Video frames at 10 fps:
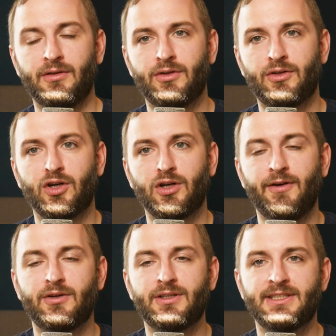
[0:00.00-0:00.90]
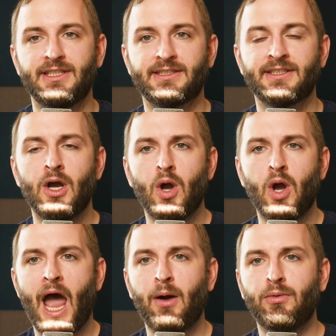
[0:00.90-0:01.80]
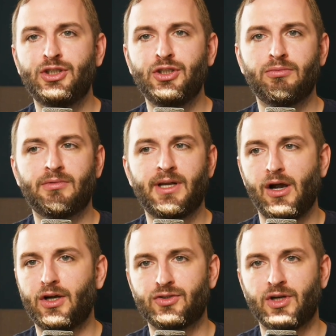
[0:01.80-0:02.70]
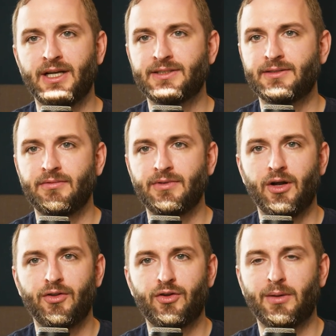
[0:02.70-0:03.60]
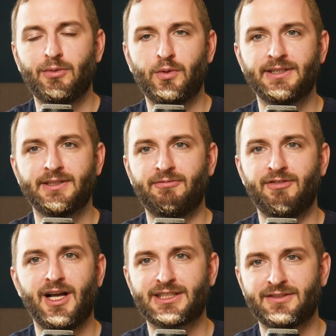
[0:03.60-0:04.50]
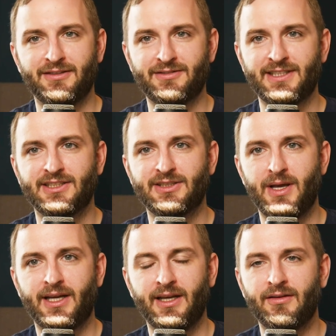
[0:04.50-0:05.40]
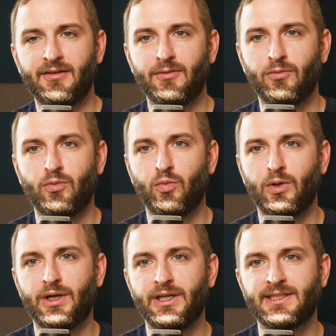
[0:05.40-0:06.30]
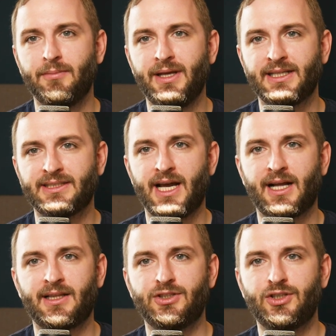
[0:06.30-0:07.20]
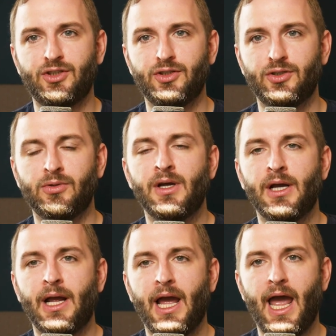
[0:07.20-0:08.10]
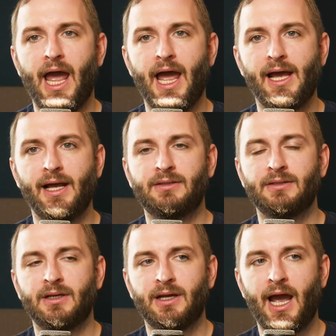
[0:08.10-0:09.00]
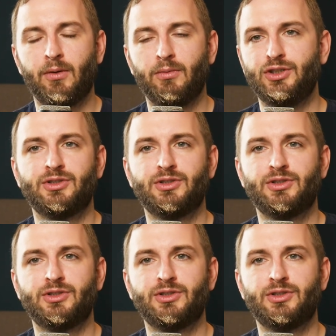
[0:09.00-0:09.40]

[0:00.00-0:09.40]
current focuses. How would you characterize, you know, the Rebel Wisdom philosophy of sense making? What what does that mean exactly to you, and how would you